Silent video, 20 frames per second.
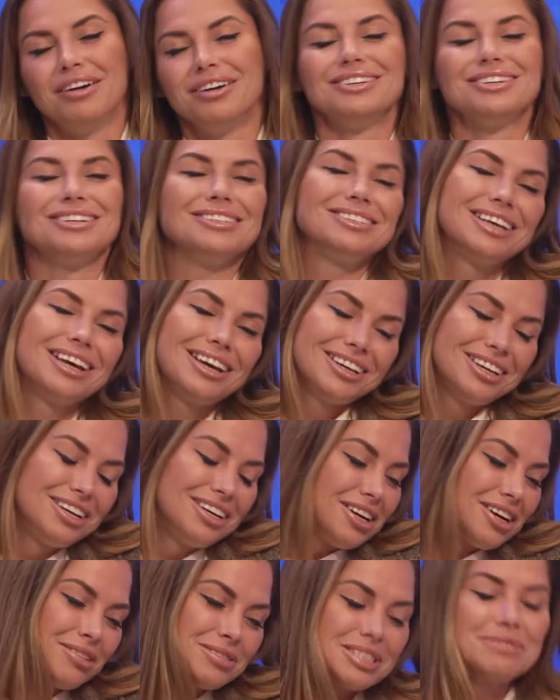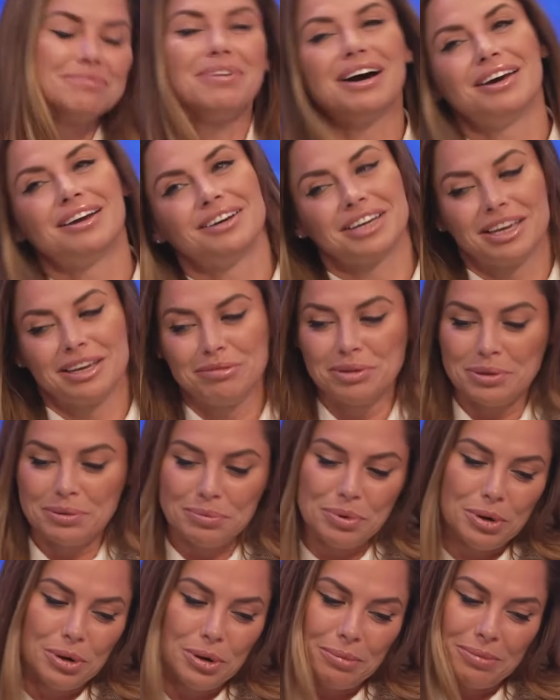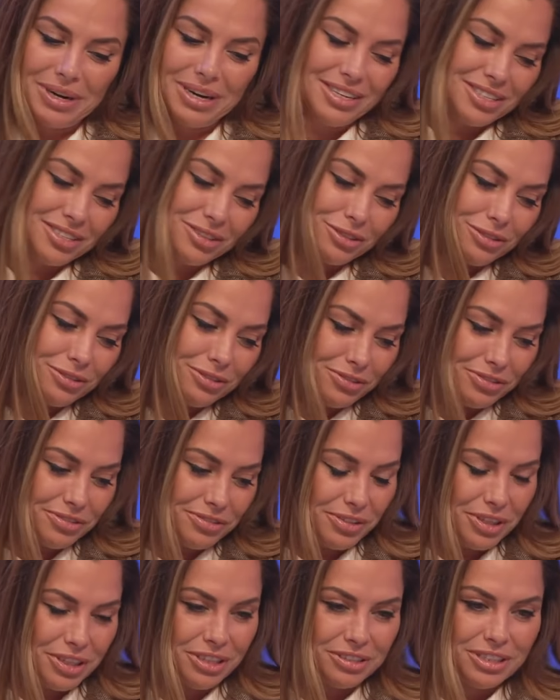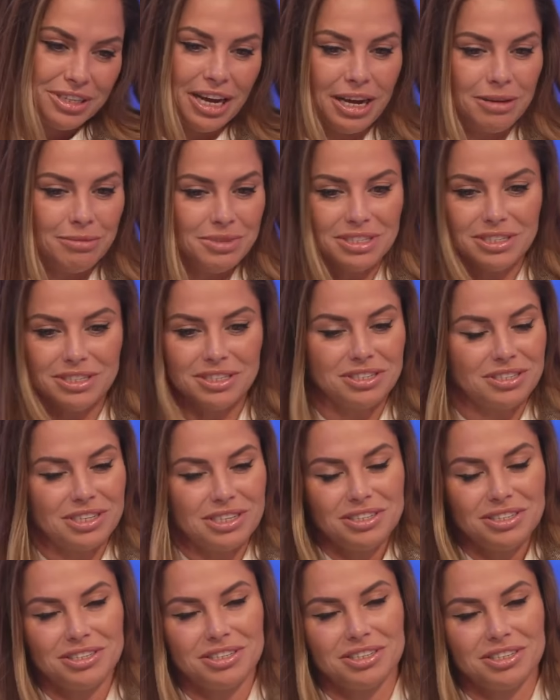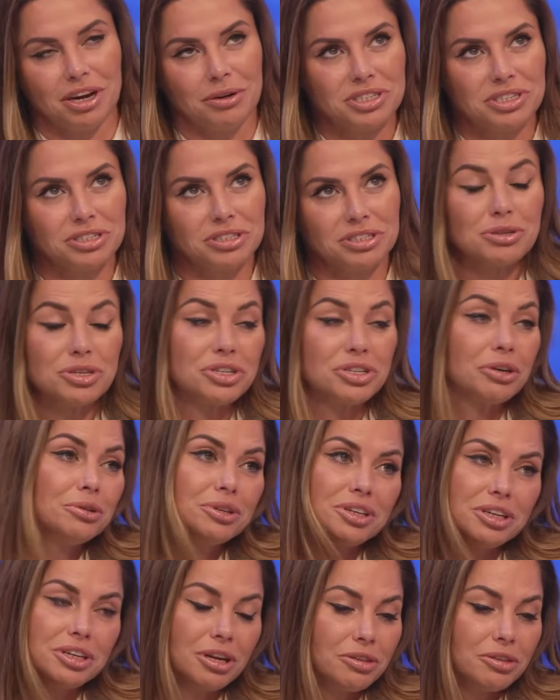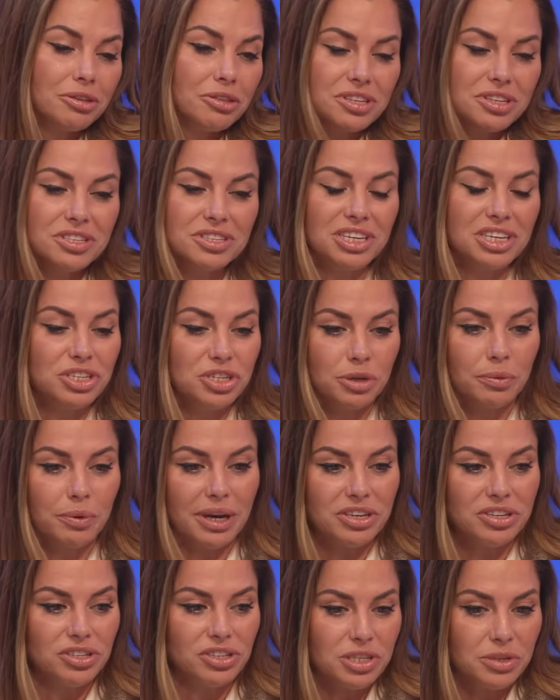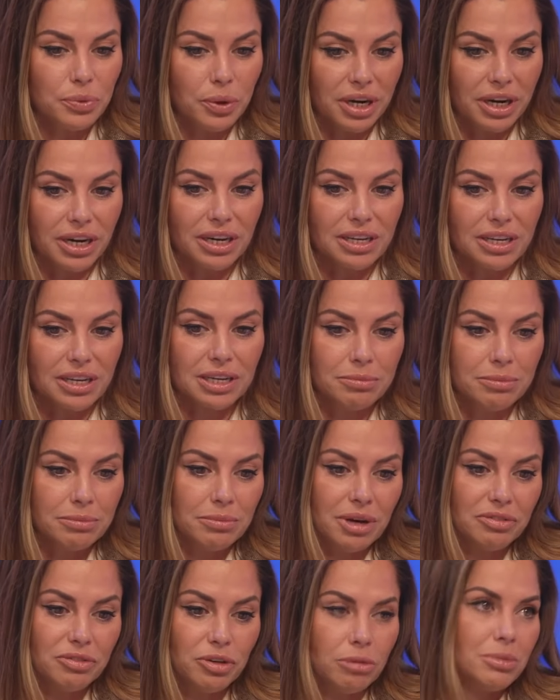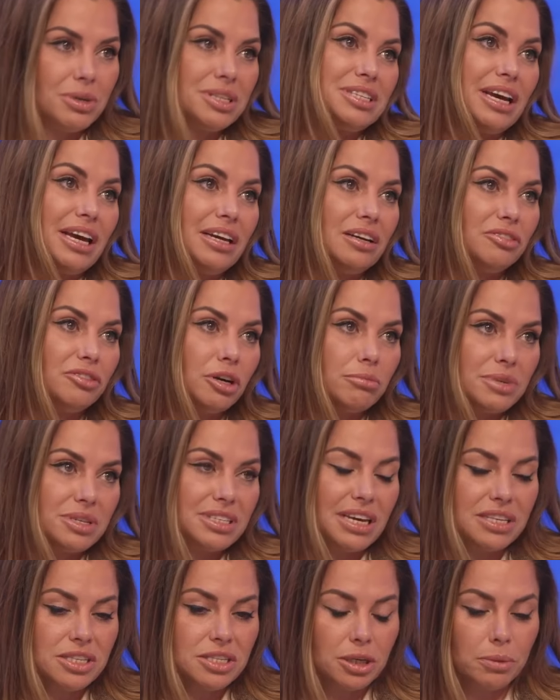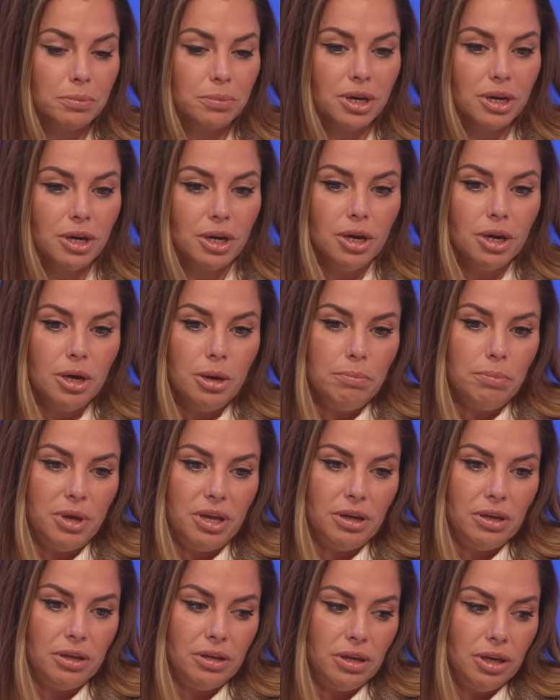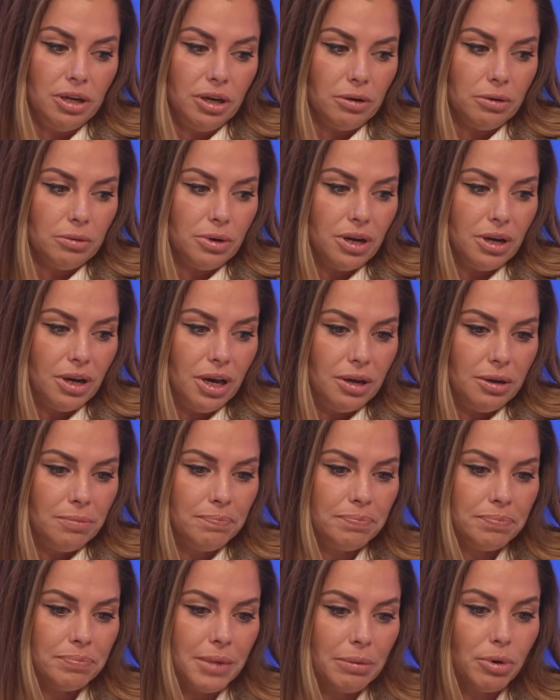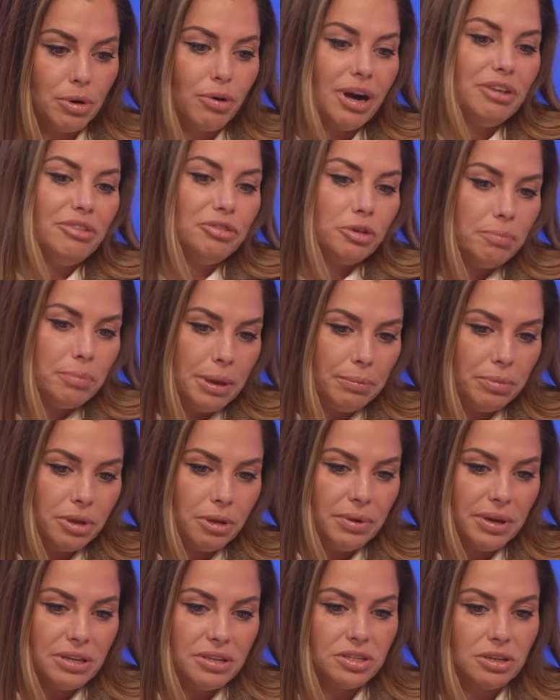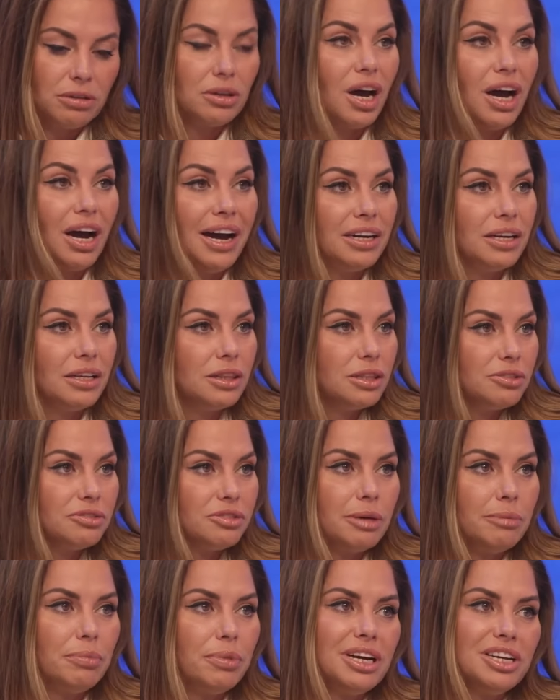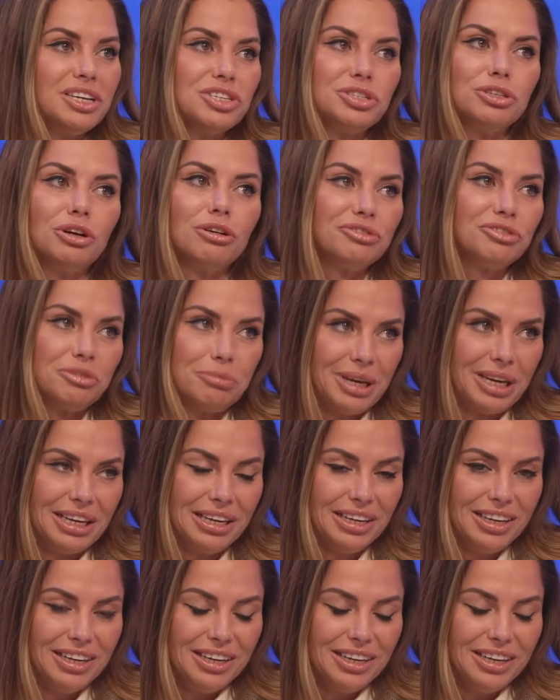Oh, you can come to mine, I'll keep you warm, and it's all fun and games. It's it's no joke. The situation is what it is. I've got my tent, I've got my setup, but I'm grateful people are being so kind and lovely, but it's not for me.